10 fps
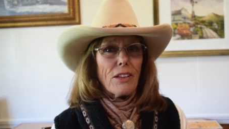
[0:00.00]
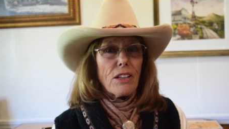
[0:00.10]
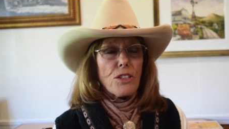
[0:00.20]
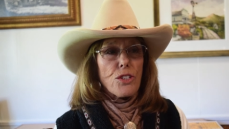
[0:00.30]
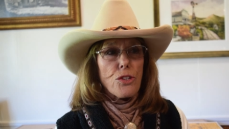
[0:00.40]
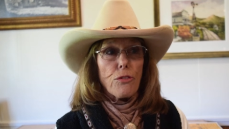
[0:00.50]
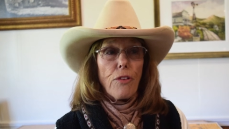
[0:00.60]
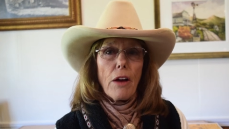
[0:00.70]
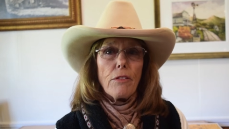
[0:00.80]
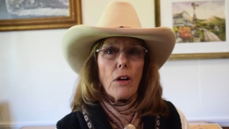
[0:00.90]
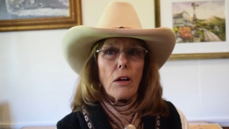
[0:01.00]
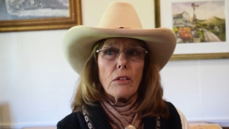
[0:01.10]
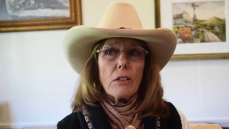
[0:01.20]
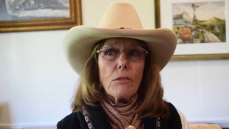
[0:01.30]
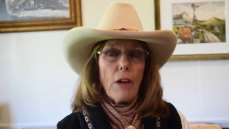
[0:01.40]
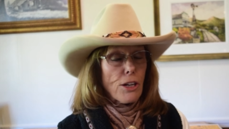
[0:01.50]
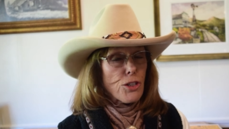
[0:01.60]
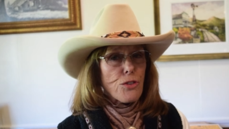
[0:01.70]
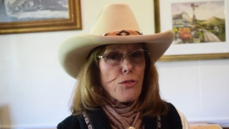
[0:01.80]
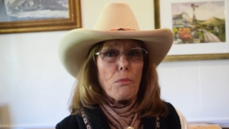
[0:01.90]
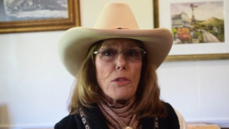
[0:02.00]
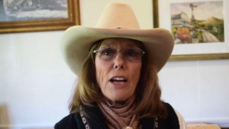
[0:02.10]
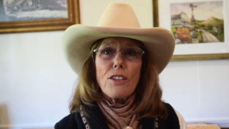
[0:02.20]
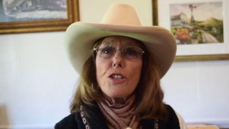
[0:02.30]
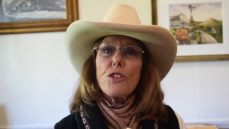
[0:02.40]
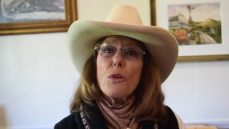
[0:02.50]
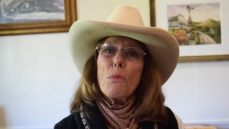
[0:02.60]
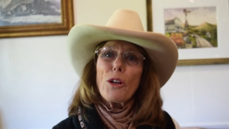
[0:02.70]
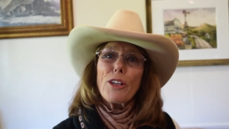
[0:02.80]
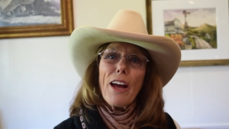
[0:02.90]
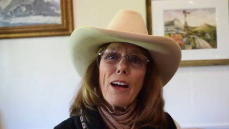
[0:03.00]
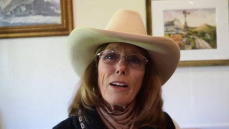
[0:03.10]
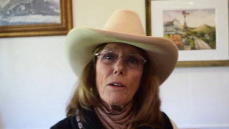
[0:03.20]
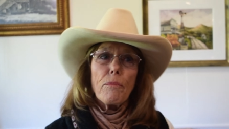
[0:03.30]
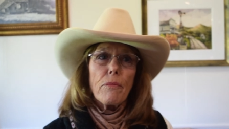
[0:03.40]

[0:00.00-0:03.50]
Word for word: that survived on ranches from Texas to Montana.